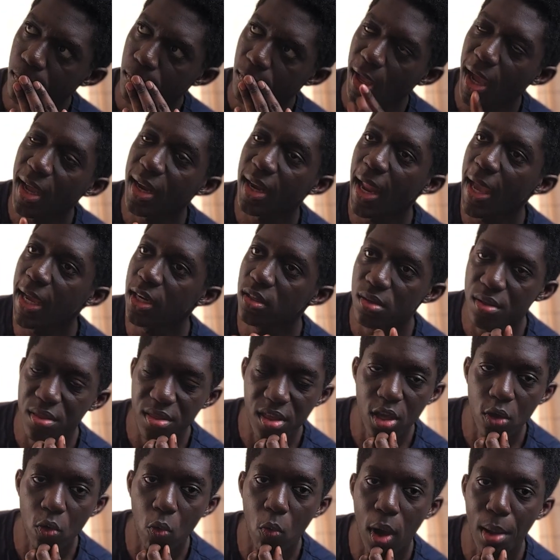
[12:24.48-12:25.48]
I'd like to
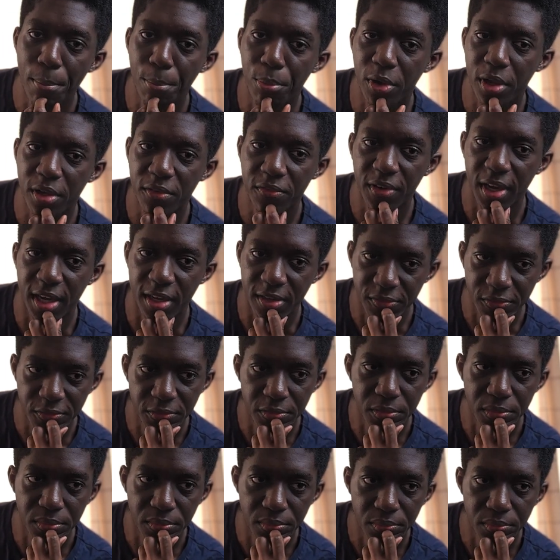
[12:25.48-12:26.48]
think 1.5
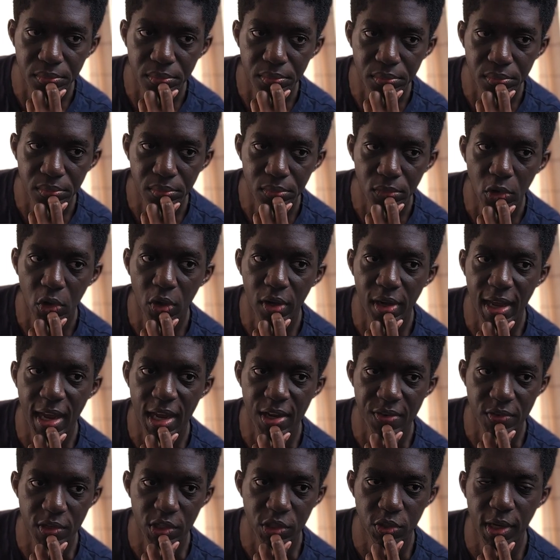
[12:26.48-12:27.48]
on
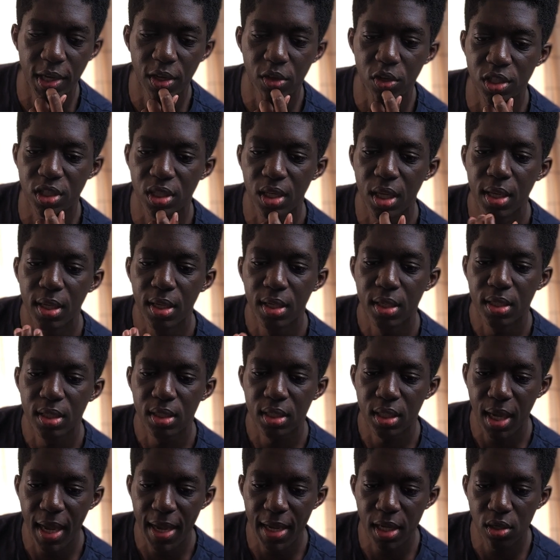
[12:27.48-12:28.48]
average, right? Because
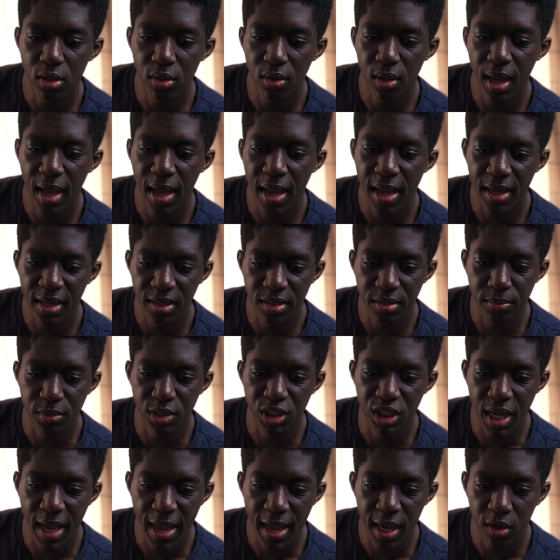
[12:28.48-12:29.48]
Kaido had
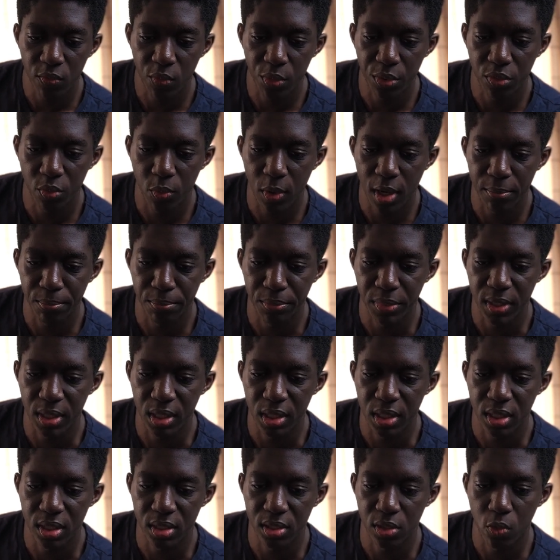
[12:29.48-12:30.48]
Jack with 1
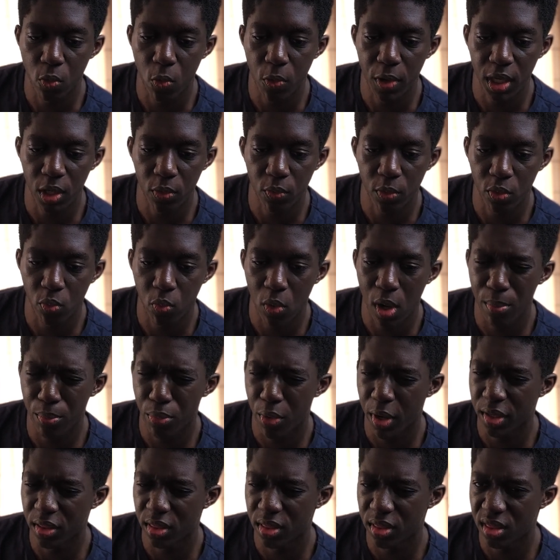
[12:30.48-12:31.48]
billion, Queen with
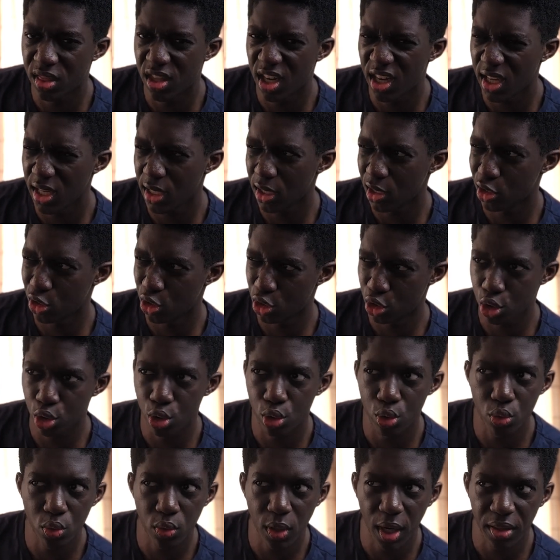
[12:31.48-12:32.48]

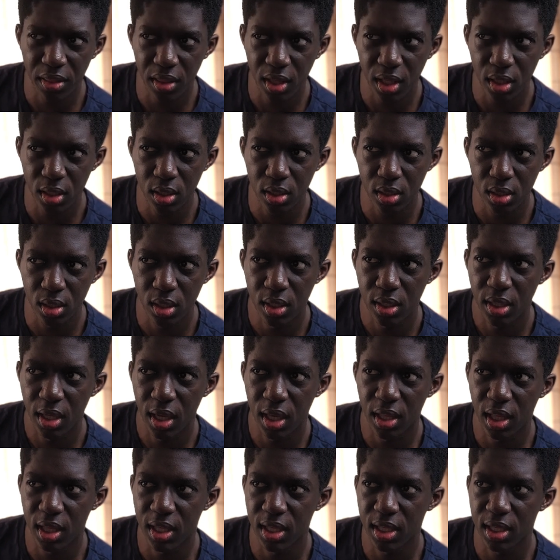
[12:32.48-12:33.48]
1.32, I think,
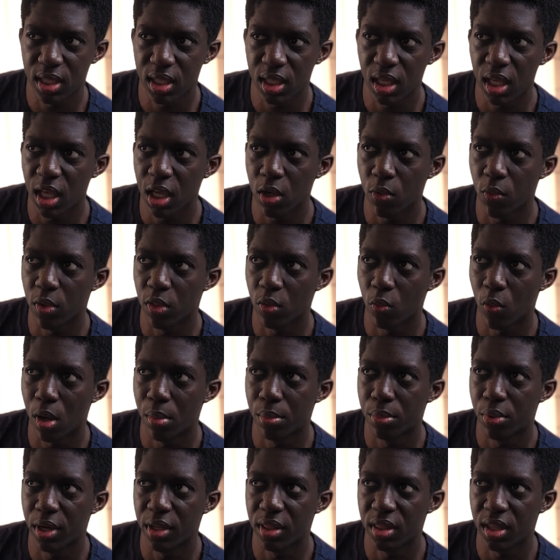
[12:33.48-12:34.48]
and then King with
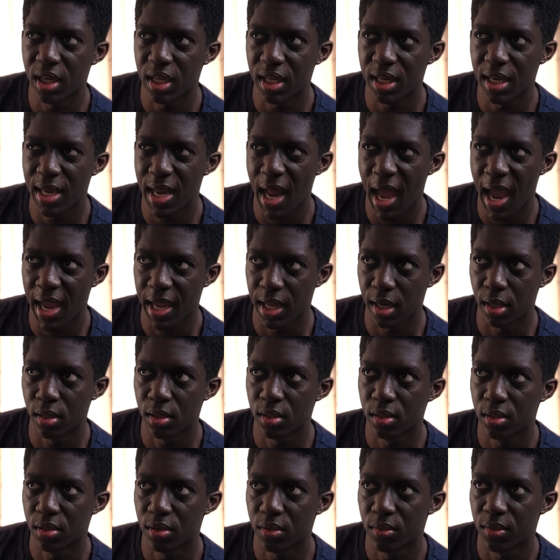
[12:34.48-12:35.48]

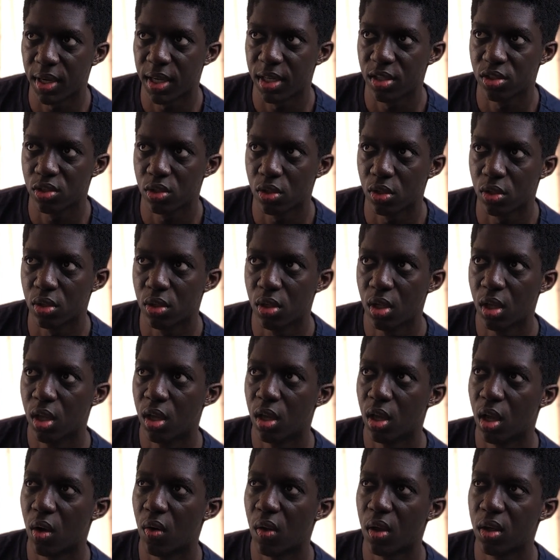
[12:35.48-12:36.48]
1.39, right? So
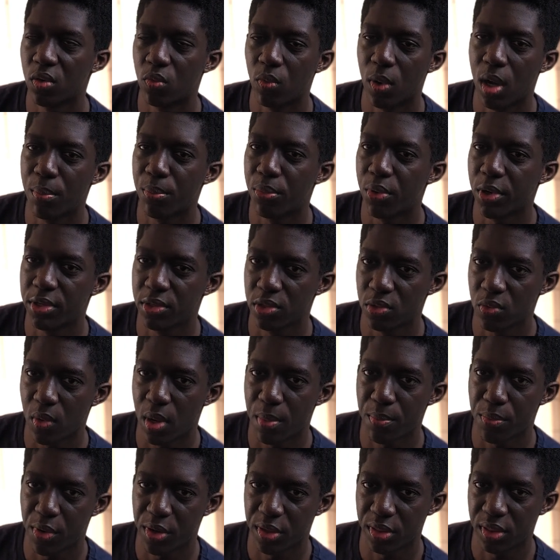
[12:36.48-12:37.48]
around 1.2,
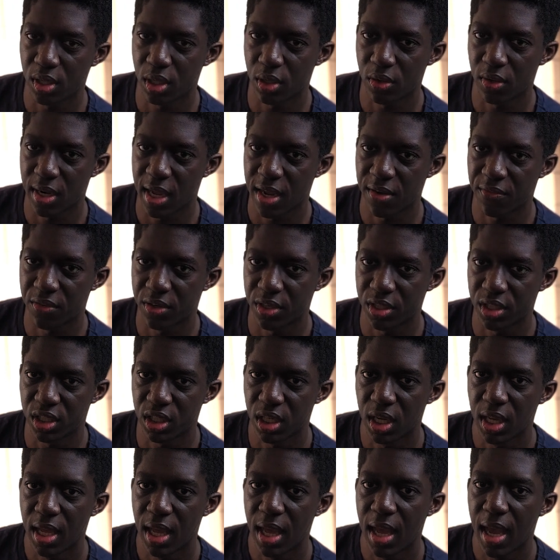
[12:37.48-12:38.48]
1.3 on
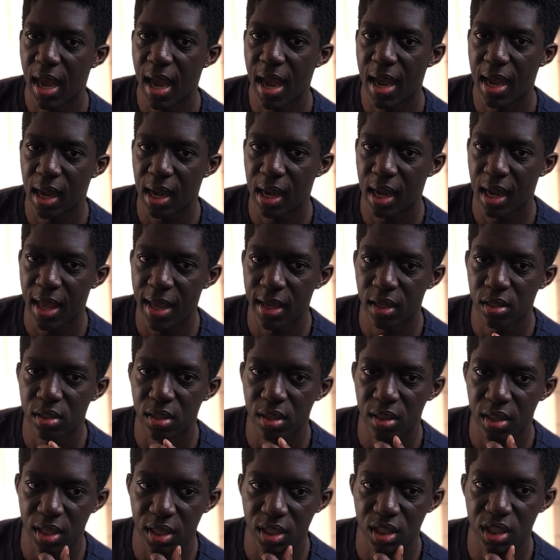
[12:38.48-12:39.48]
average. I'd like to
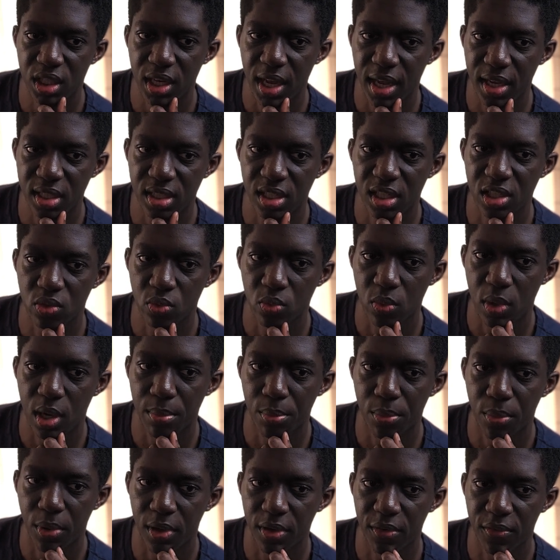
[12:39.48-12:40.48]
think Shanks has
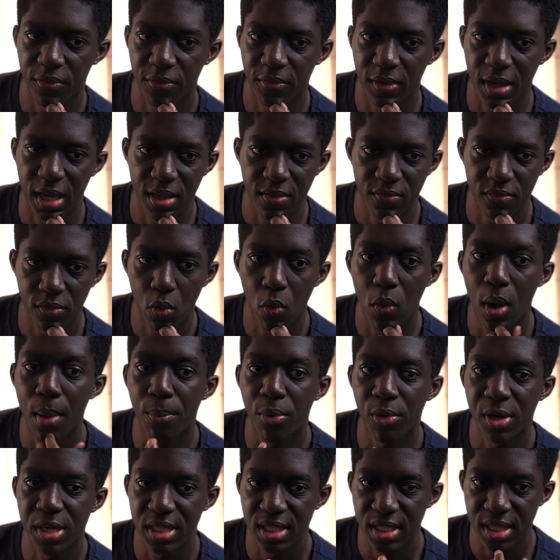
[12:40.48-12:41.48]
1.5 or
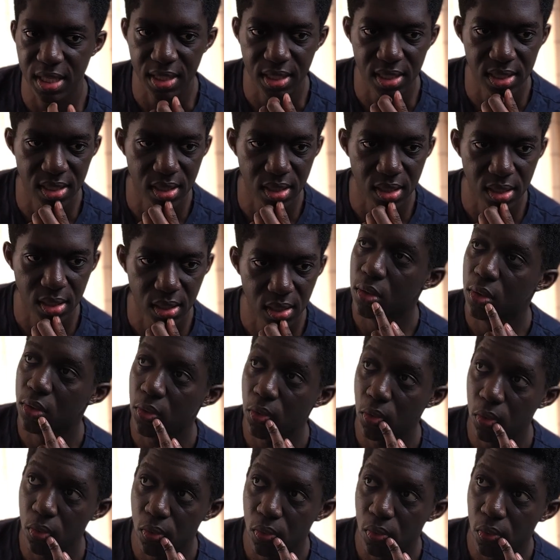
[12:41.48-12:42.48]
1.6.
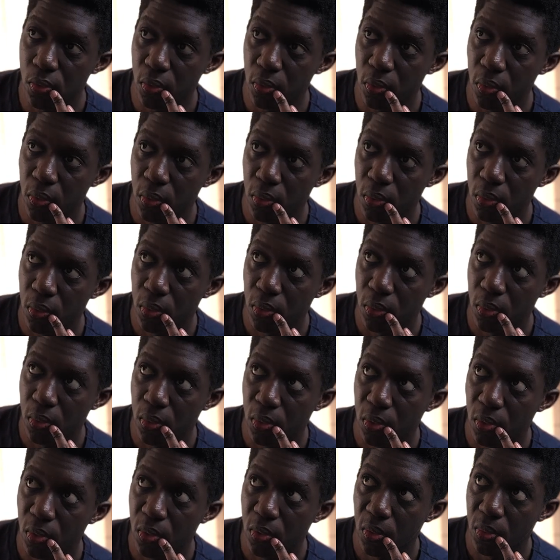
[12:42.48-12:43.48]
Ooh,
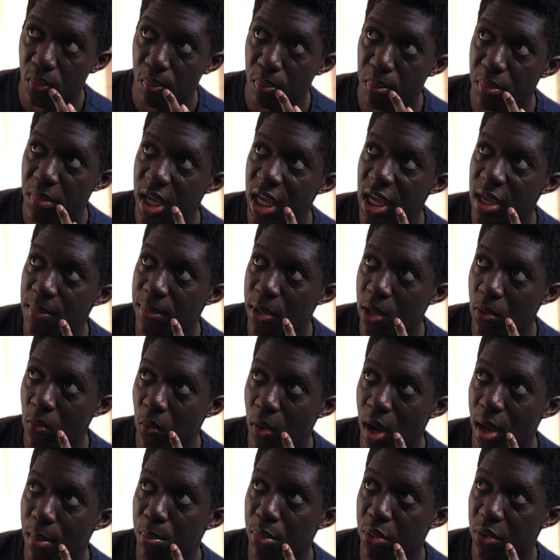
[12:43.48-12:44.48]
maybe
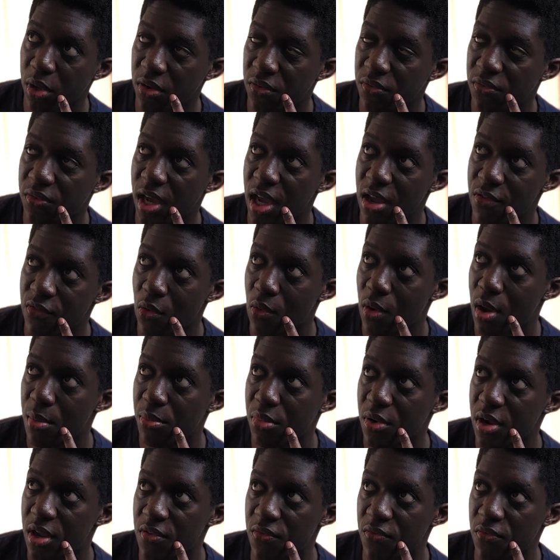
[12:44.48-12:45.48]
1.5 or
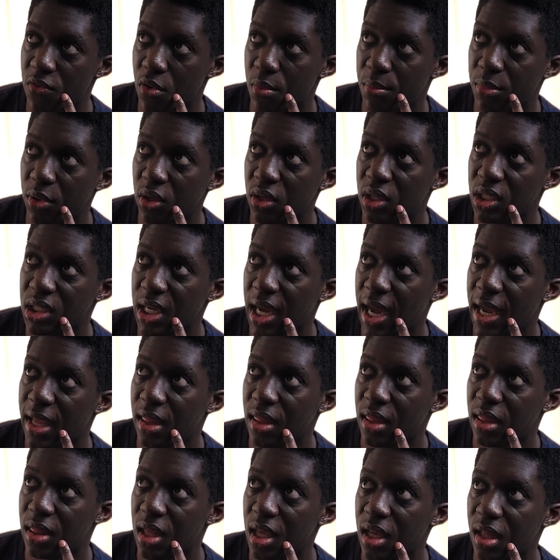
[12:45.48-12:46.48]
1.4, because I
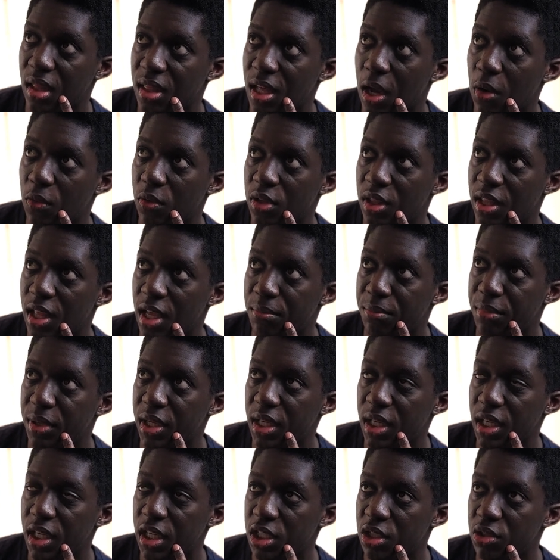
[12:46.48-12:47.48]
think that would then
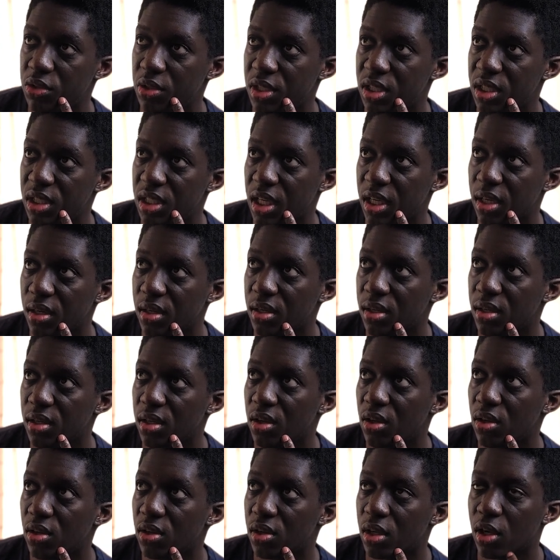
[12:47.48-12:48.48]
be interesting,
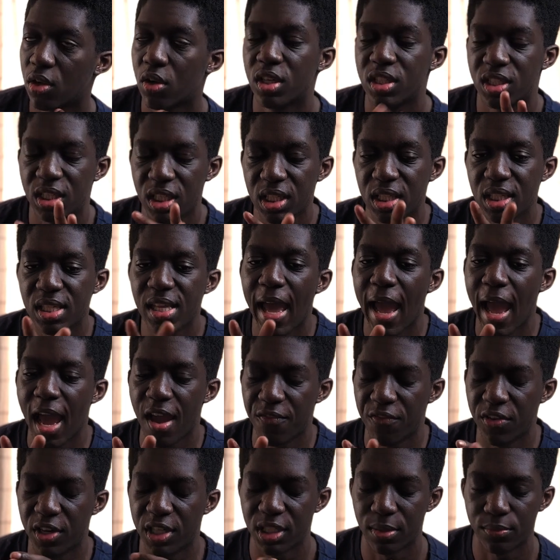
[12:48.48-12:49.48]
because this is the
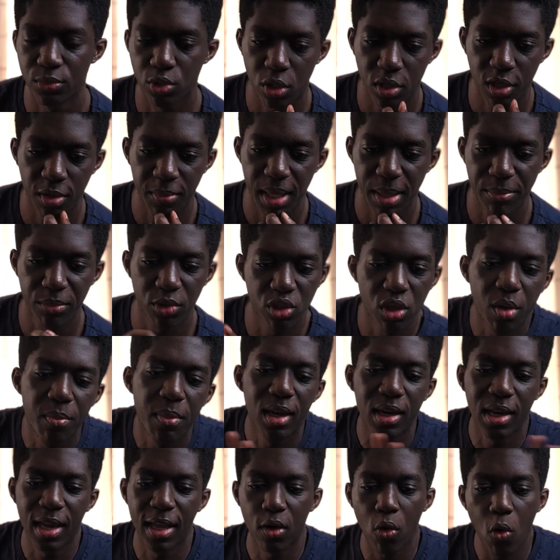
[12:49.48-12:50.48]
average I'm talking about. I'm not talking
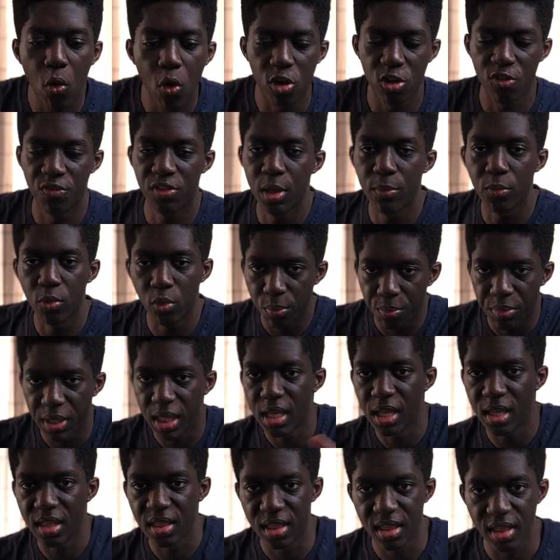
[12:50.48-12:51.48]
about like all of them will
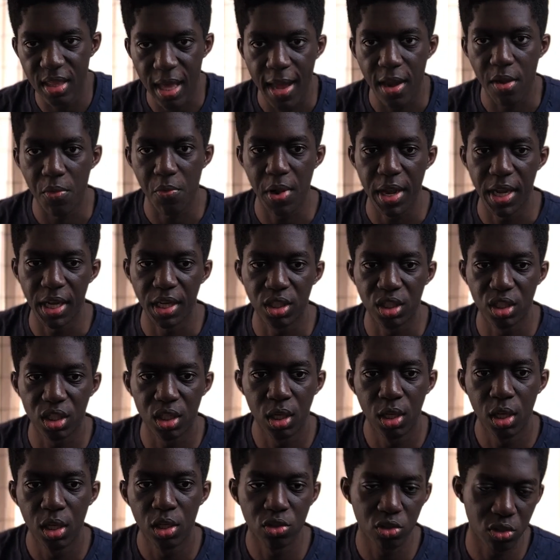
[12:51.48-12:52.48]
be in that range.
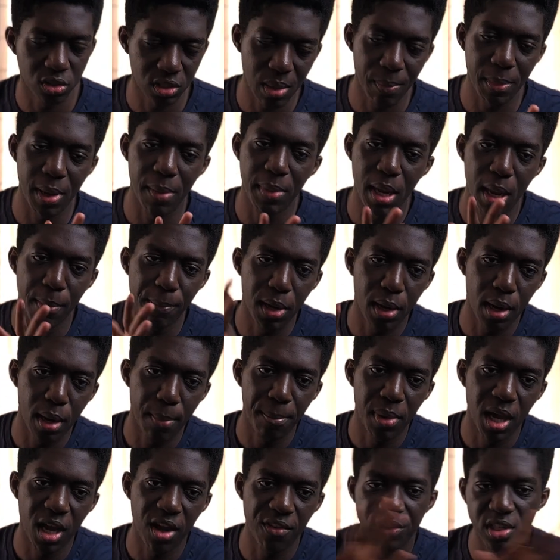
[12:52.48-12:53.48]
So some may be a bit
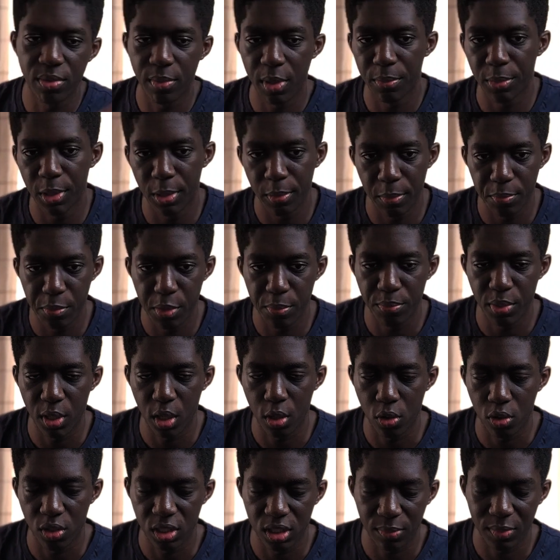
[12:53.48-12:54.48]
above, some may be a bit
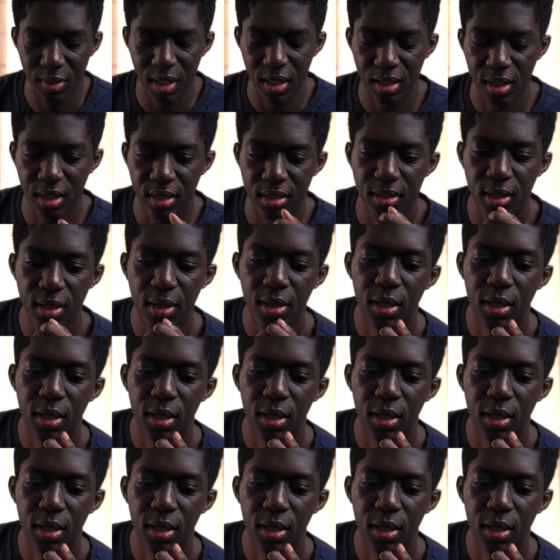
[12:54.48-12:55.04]
below or something like that.